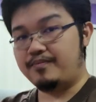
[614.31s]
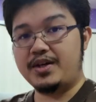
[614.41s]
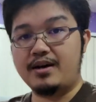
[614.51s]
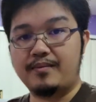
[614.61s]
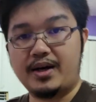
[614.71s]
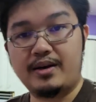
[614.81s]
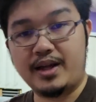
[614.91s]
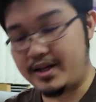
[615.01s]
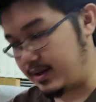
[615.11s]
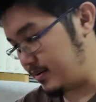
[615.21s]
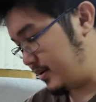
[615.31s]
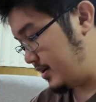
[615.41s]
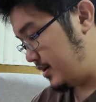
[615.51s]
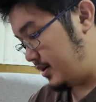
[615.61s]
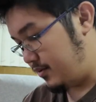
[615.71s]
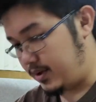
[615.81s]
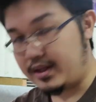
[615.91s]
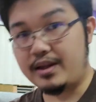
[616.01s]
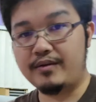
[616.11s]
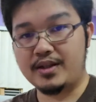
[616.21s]
yeah, I like it.
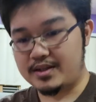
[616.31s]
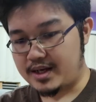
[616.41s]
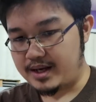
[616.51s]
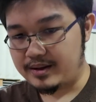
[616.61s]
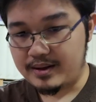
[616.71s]
Really love the design.